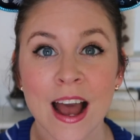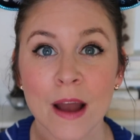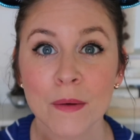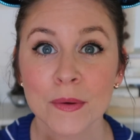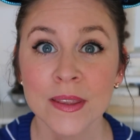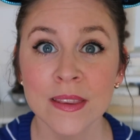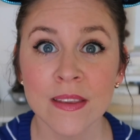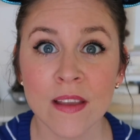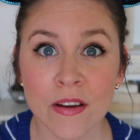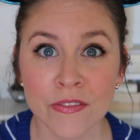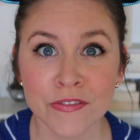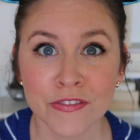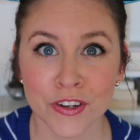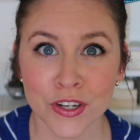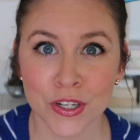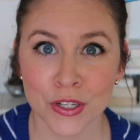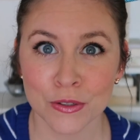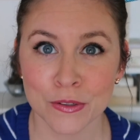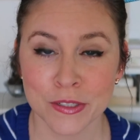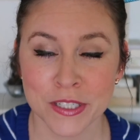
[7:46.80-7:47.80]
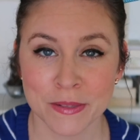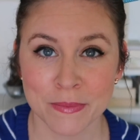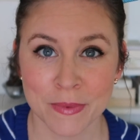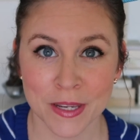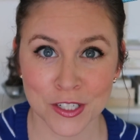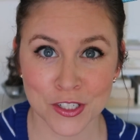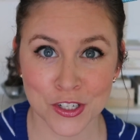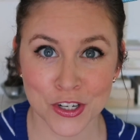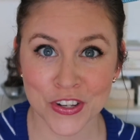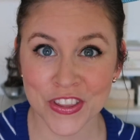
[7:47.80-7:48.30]
I would love for you to
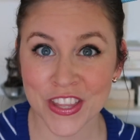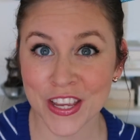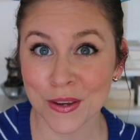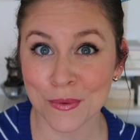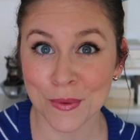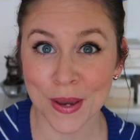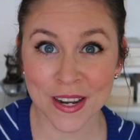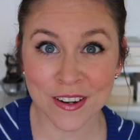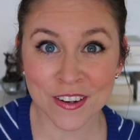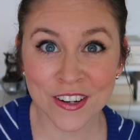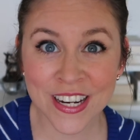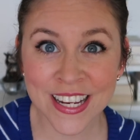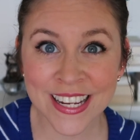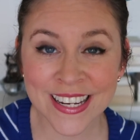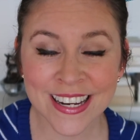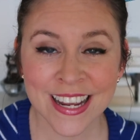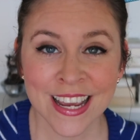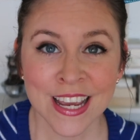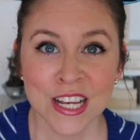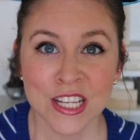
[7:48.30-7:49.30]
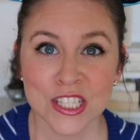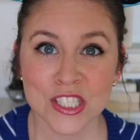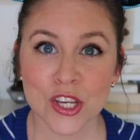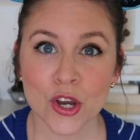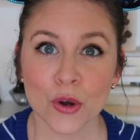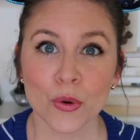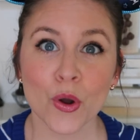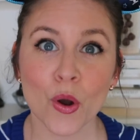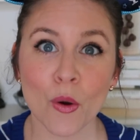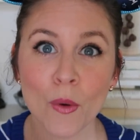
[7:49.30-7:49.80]
make sure that you enter it.
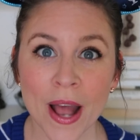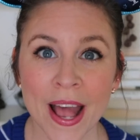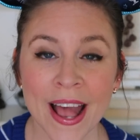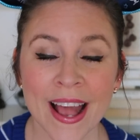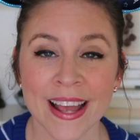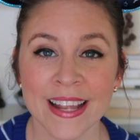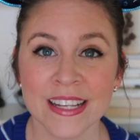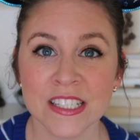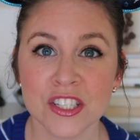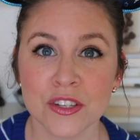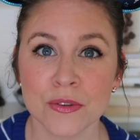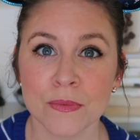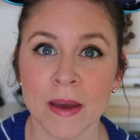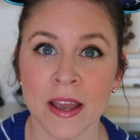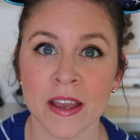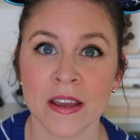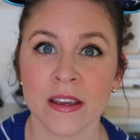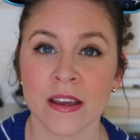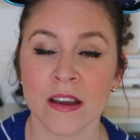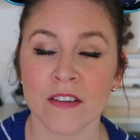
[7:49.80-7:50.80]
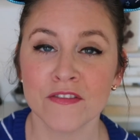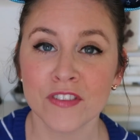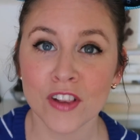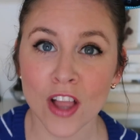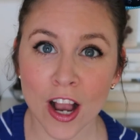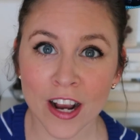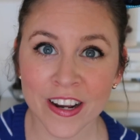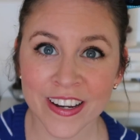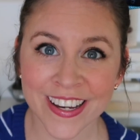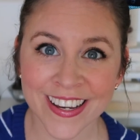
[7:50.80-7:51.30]
So go ahead to my
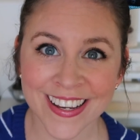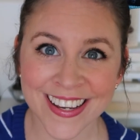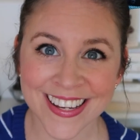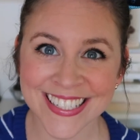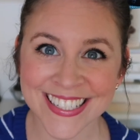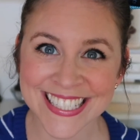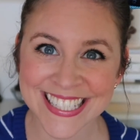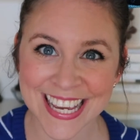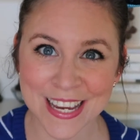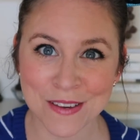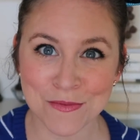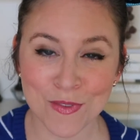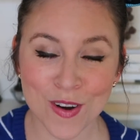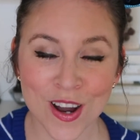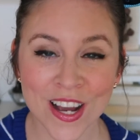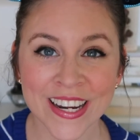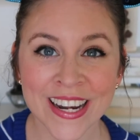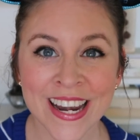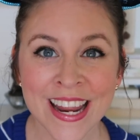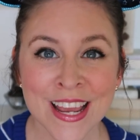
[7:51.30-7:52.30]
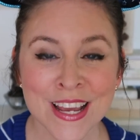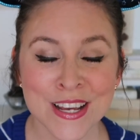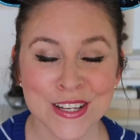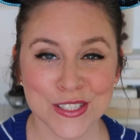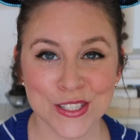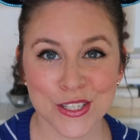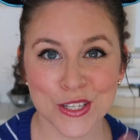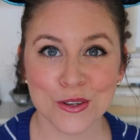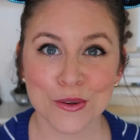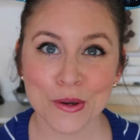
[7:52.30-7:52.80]
Vlognukkah day 1
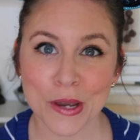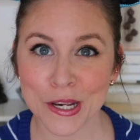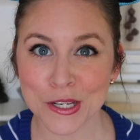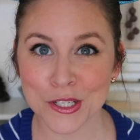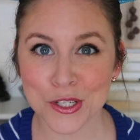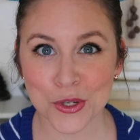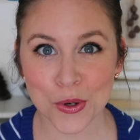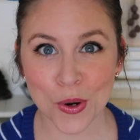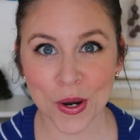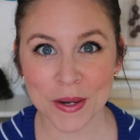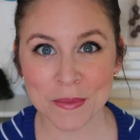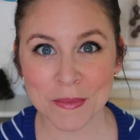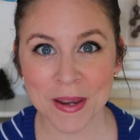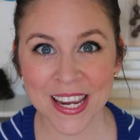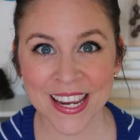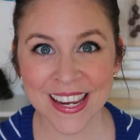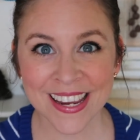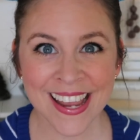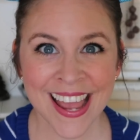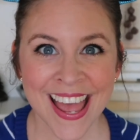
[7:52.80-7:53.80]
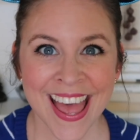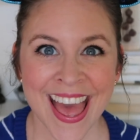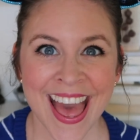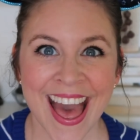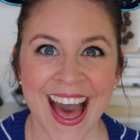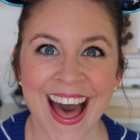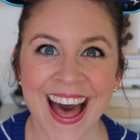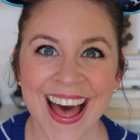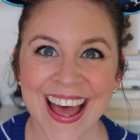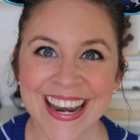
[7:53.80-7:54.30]
so you can join me
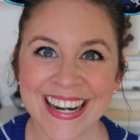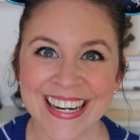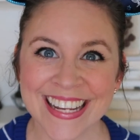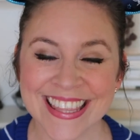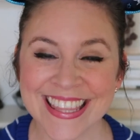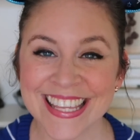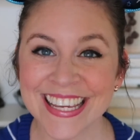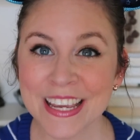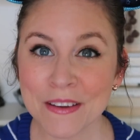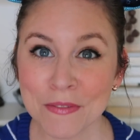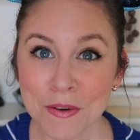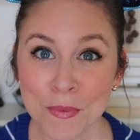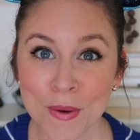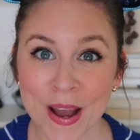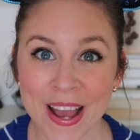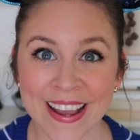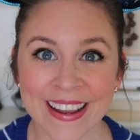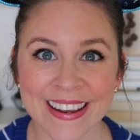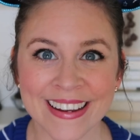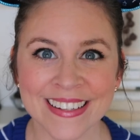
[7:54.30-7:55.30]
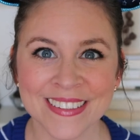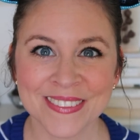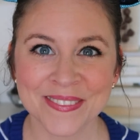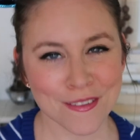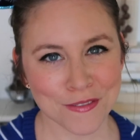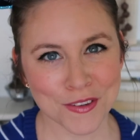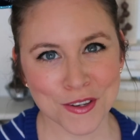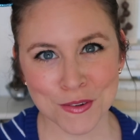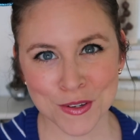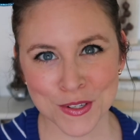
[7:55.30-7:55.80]
on the giveaway.
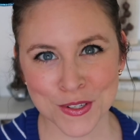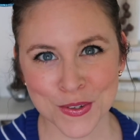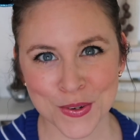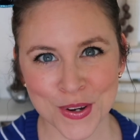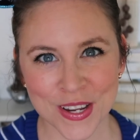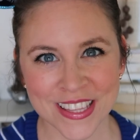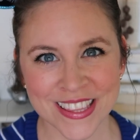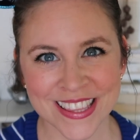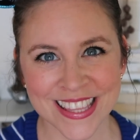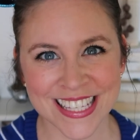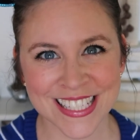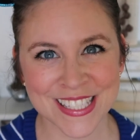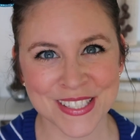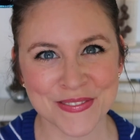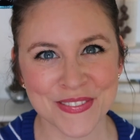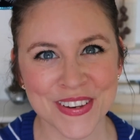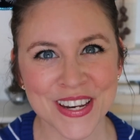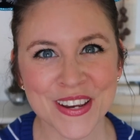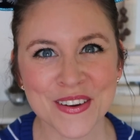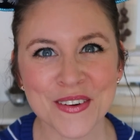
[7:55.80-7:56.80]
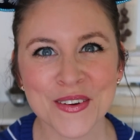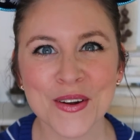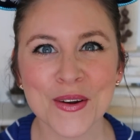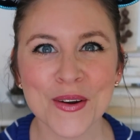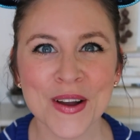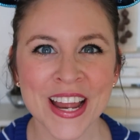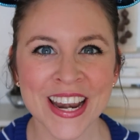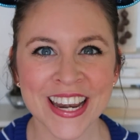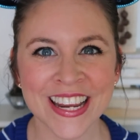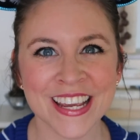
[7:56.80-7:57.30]
If you enjoyed this video,
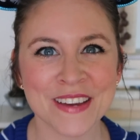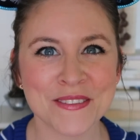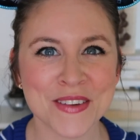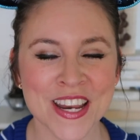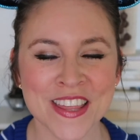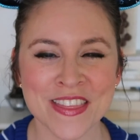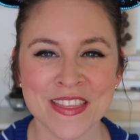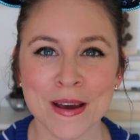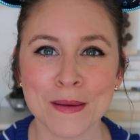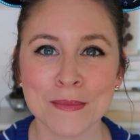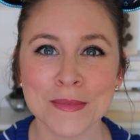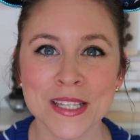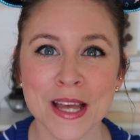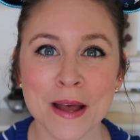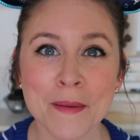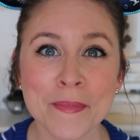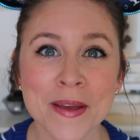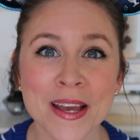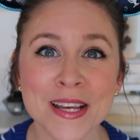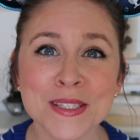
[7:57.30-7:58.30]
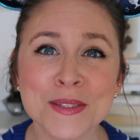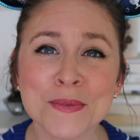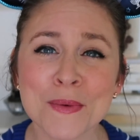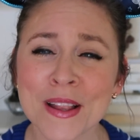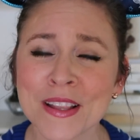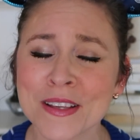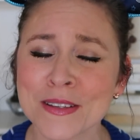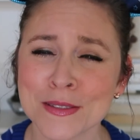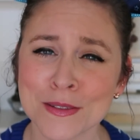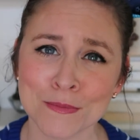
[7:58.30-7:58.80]
go ahead and give it a thumbs up, as
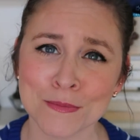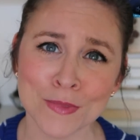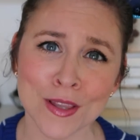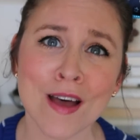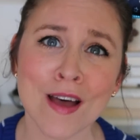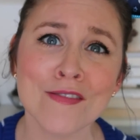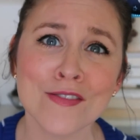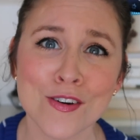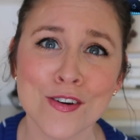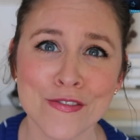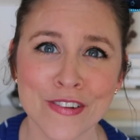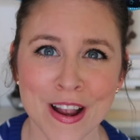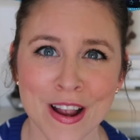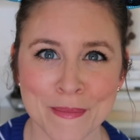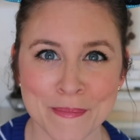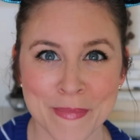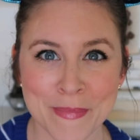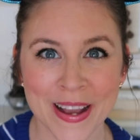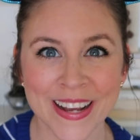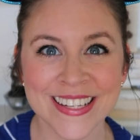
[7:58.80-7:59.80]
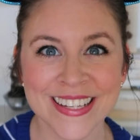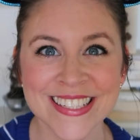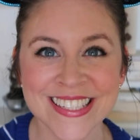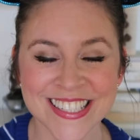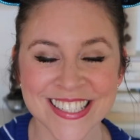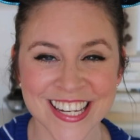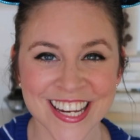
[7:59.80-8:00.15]
well as some love over on Bekah's